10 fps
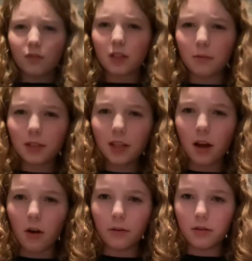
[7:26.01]
For some reason, they
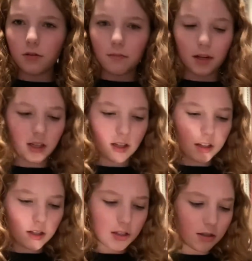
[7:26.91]
always do mine like
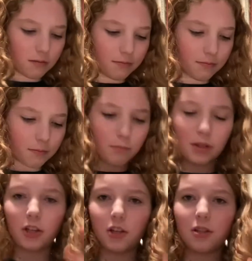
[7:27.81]
this.
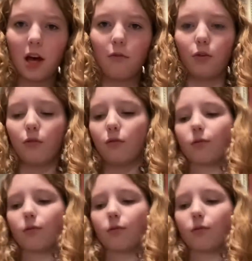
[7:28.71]
But they're just California rolls.